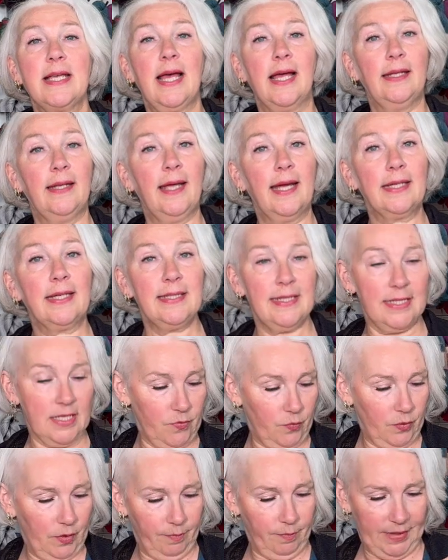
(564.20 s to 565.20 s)
I like this
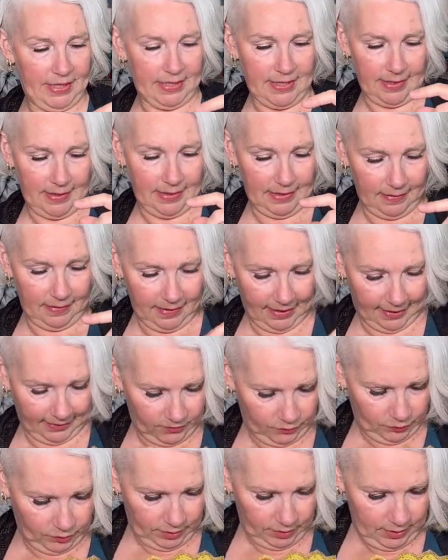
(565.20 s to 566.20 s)
one better than that
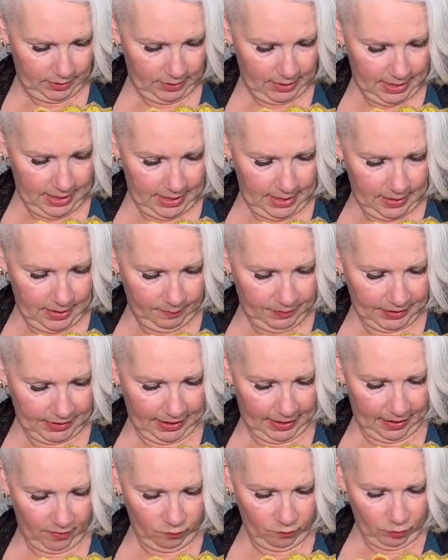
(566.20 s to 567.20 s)
one. But
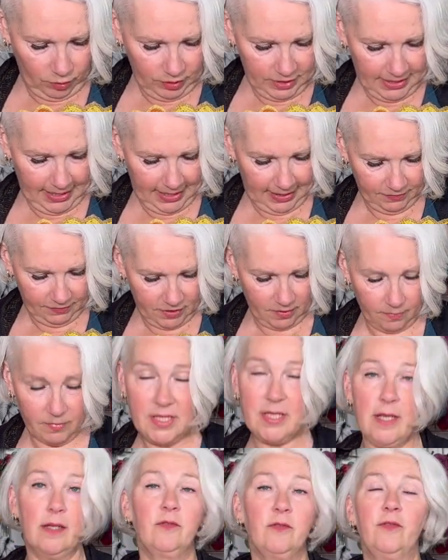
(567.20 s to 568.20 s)
I want to have some
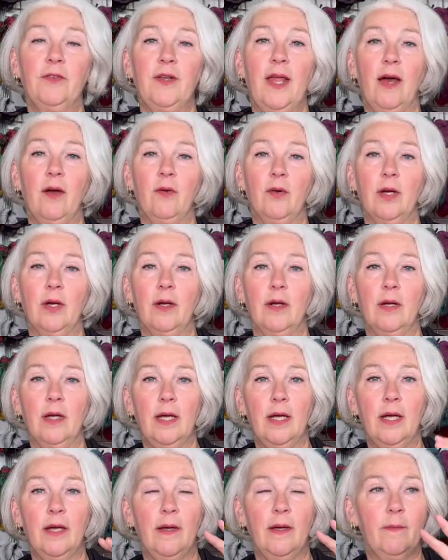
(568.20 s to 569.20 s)
sunflower
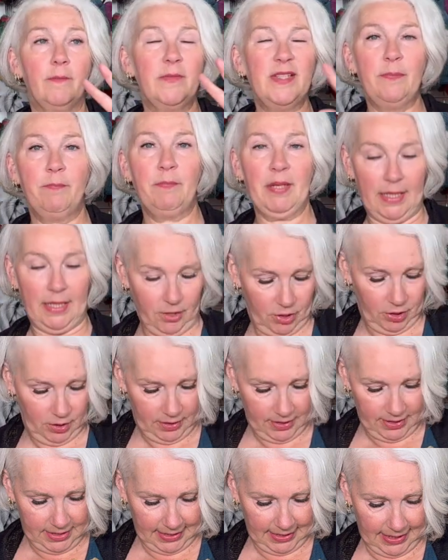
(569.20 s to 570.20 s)

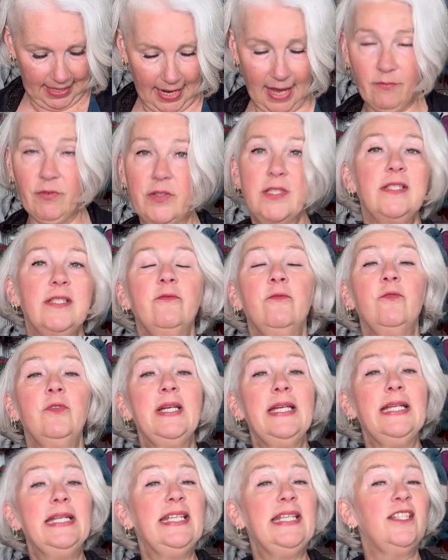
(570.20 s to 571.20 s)
depictions that have a
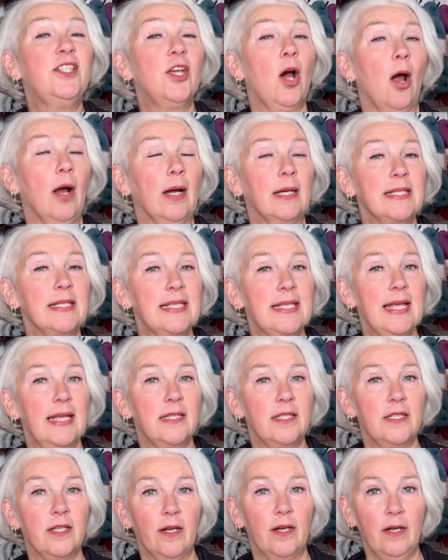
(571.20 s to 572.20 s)
really dark
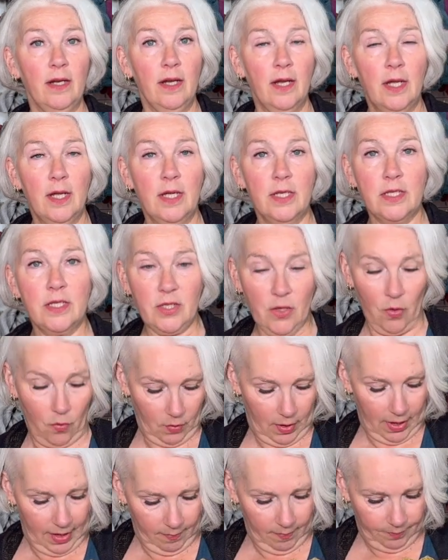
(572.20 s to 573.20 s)
center.
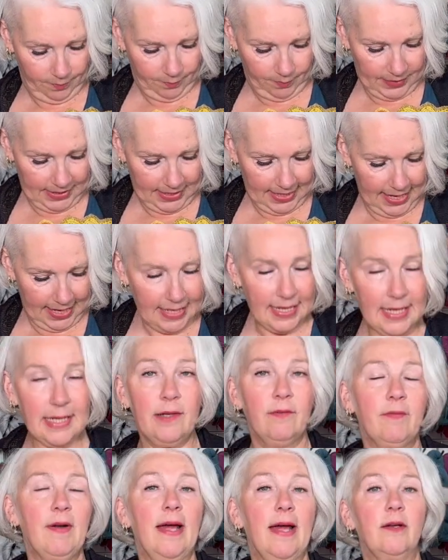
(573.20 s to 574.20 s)
So I'm playing
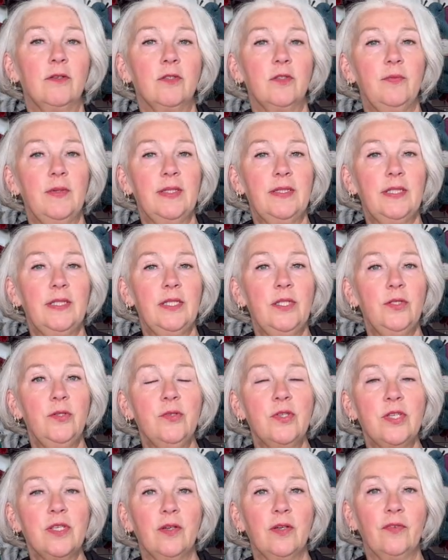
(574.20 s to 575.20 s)
around with the
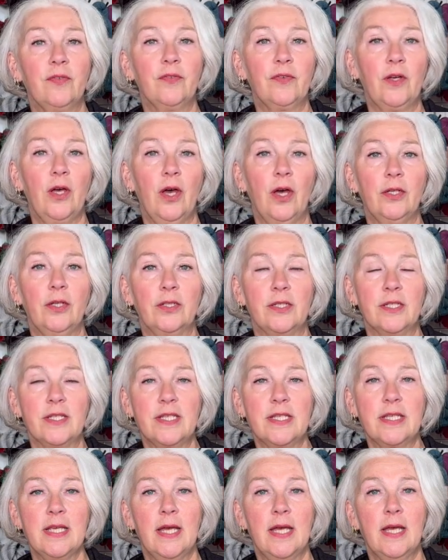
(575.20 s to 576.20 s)
use of colors